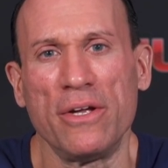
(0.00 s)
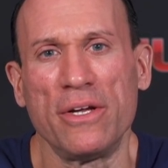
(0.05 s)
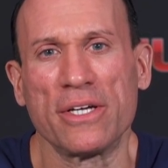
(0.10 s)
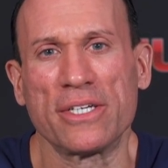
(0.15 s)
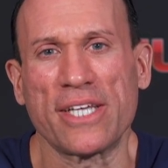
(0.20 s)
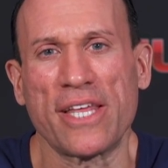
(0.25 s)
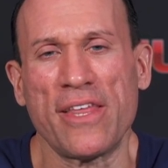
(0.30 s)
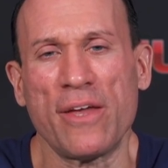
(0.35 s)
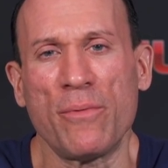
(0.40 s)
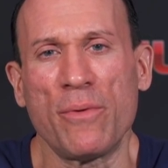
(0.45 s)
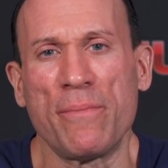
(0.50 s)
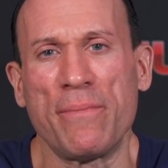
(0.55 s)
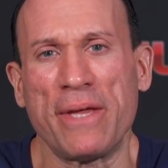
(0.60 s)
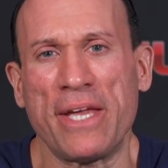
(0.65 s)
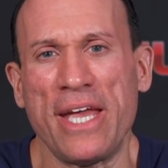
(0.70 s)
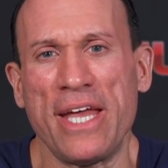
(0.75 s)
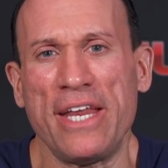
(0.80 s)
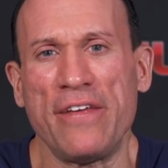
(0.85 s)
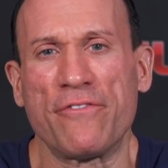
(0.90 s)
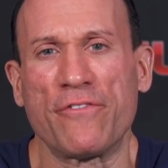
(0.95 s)
Because I think when
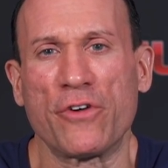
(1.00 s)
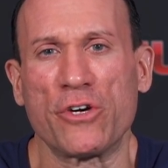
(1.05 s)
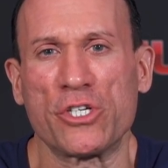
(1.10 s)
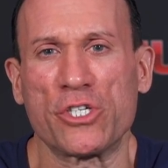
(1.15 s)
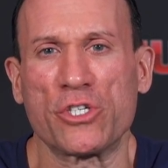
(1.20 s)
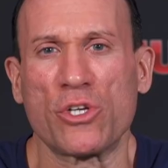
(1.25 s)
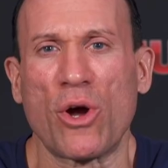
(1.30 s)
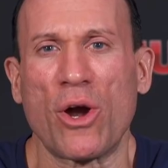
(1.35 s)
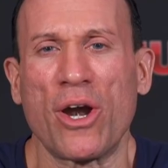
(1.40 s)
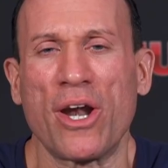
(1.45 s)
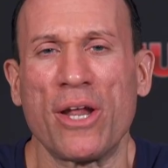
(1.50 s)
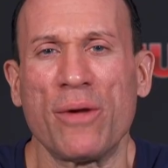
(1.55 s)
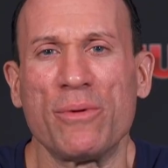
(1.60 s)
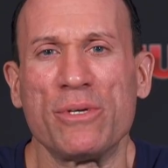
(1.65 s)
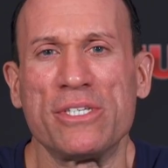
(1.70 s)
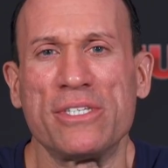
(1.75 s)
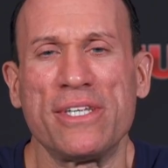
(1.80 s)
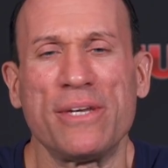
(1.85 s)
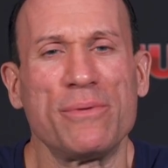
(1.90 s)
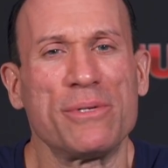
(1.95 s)
bikini first started, it
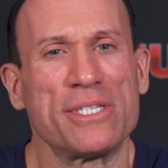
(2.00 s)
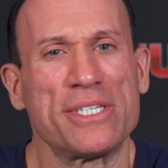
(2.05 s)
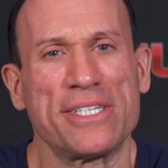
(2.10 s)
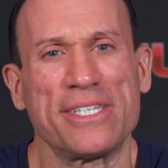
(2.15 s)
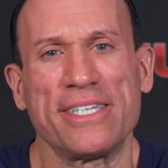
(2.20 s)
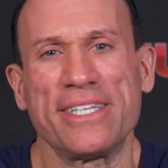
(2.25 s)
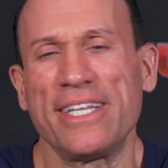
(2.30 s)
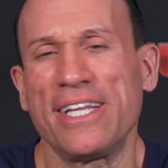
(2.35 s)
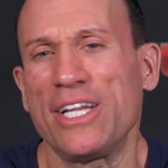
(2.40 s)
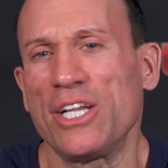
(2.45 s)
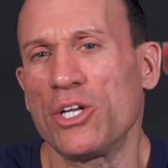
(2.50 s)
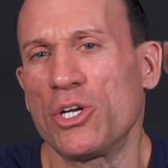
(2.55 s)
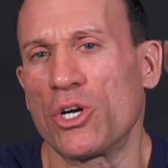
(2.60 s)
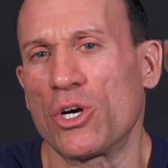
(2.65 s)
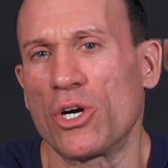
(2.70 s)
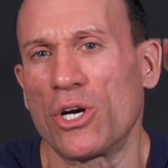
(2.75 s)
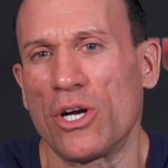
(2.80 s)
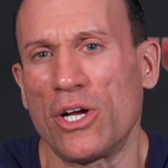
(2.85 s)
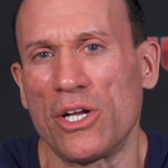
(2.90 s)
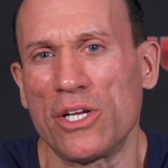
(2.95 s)
was it was little
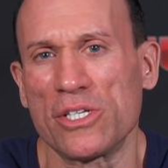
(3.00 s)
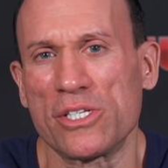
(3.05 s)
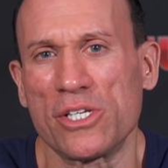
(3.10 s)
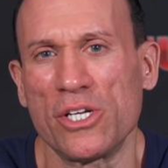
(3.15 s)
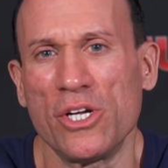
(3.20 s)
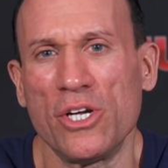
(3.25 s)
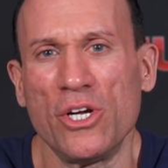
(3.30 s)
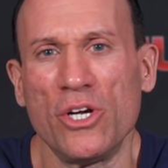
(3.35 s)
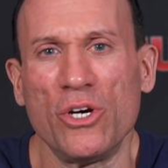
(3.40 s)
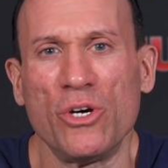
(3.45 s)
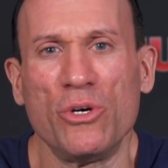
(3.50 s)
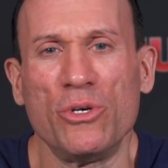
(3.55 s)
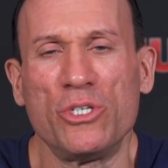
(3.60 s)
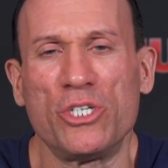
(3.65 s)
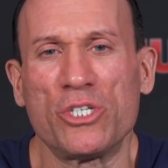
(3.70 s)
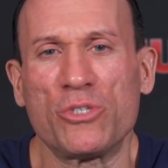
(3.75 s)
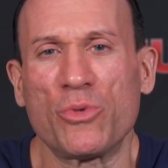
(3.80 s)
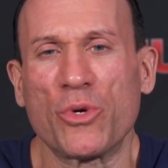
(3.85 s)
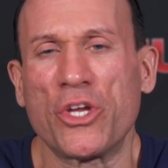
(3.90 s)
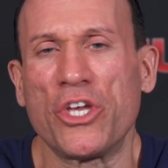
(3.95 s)
girls who
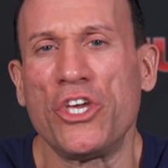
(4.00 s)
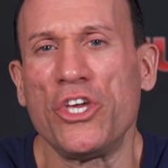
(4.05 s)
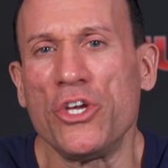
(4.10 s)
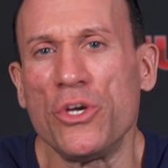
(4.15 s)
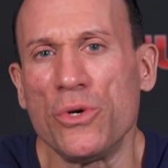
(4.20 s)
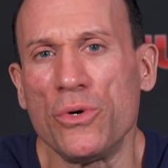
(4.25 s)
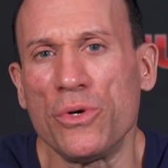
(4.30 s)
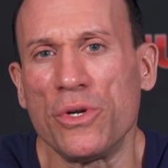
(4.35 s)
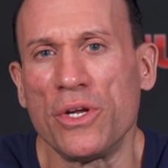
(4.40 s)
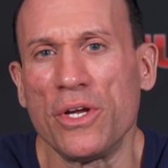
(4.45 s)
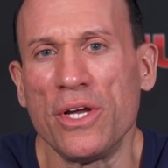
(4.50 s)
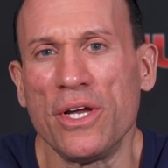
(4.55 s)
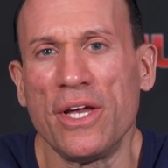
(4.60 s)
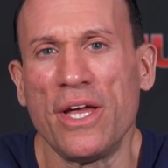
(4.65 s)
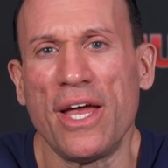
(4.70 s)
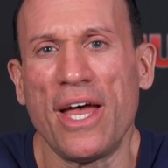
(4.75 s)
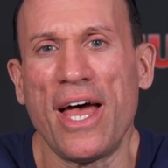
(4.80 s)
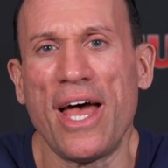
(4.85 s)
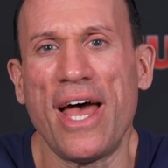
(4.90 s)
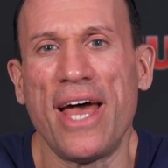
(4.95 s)
just were cute
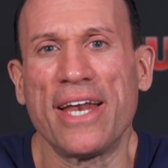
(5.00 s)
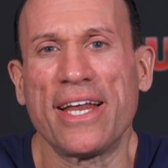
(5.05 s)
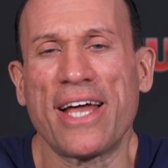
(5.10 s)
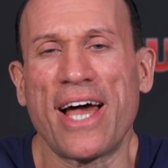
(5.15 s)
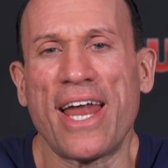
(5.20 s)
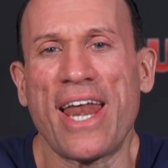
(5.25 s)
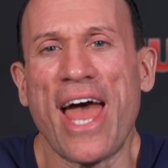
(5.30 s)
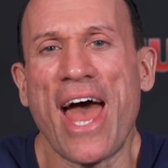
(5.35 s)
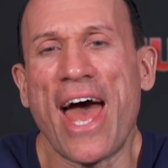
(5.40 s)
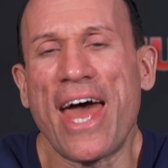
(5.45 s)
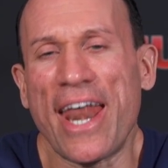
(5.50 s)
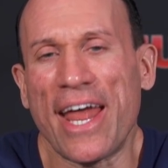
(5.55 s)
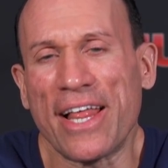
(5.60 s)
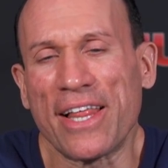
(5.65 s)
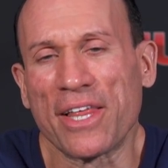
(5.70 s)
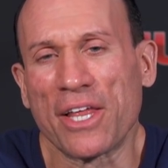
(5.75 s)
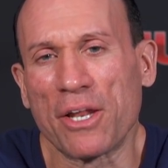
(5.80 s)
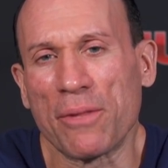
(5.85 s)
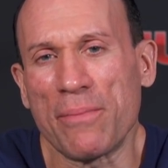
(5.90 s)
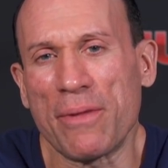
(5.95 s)
and kind of had a
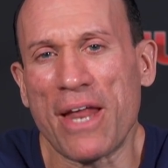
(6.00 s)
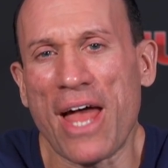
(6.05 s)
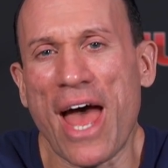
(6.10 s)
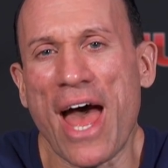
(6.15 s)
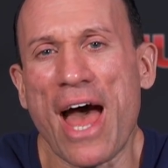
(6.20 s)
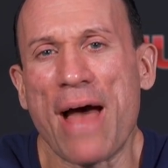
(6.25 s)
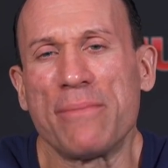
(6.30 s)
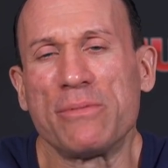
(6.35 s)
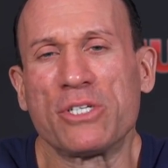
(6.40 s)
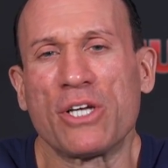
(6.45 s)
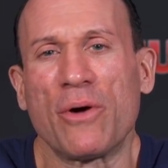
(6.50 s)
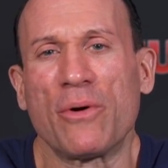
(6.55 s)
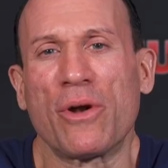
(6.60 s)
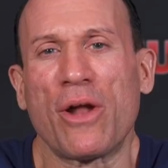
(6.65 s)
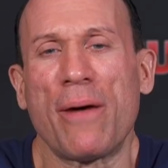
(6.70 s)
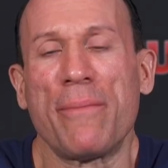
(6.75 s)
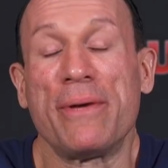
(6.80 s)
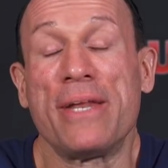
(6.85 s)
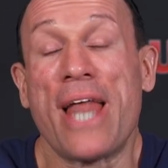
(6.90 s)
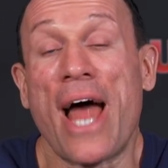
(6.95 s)
little bit of abs going
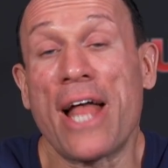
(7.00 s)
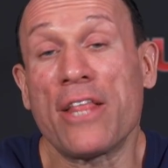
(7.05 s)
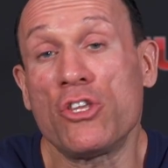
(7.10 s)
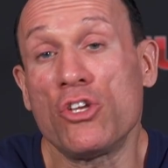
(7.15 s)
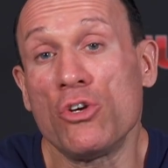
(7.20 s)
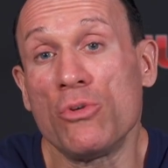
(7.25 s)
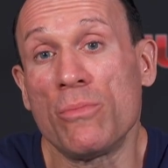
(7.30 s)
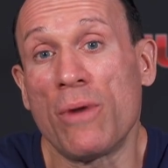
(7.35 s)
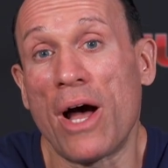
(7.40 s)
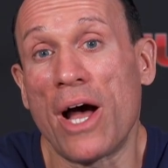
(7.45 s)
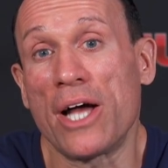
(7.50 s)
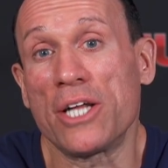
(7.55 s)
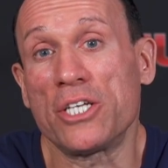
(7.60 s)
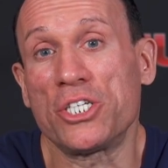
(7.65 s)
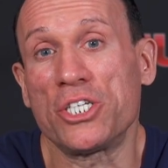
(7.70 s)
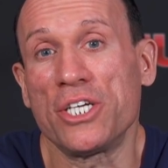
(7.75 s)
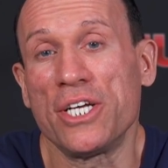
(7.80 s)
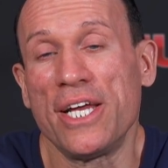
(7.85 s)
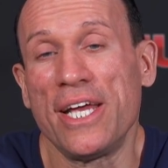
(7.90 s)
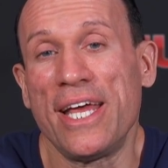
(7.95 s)
on, but not yeah. too
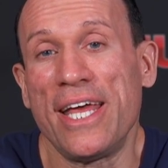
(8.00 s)
much.